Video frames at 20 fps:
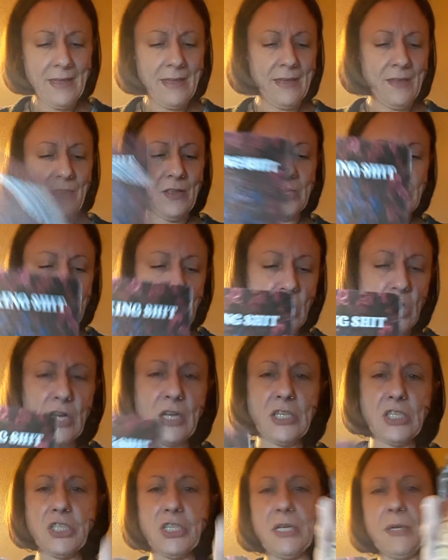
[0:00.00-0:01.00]
and they're
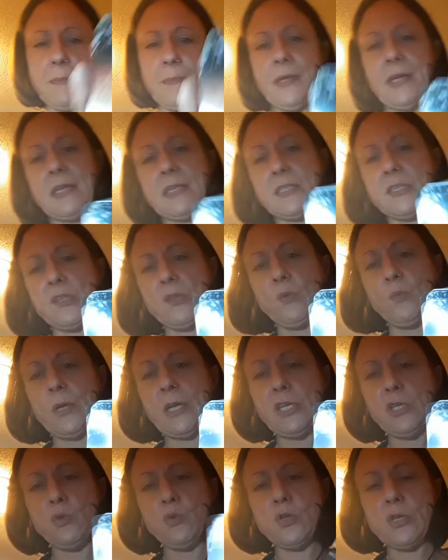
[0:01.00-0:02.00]
talking shit because of the
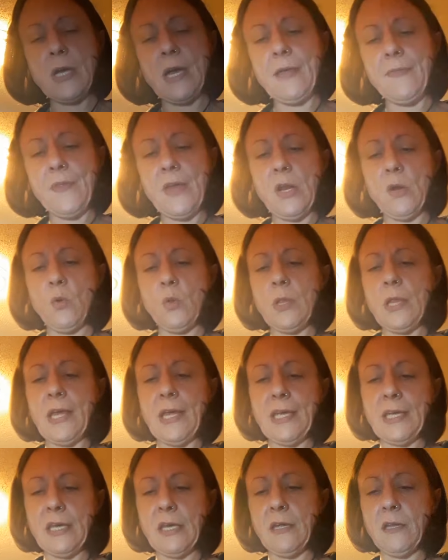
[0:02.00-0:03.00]
way you shine. They don't
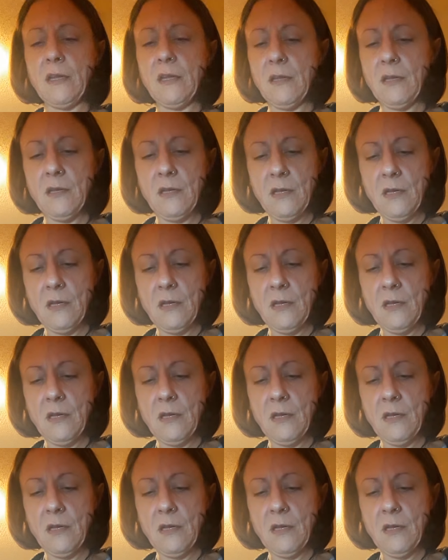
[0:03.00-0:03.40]
like it.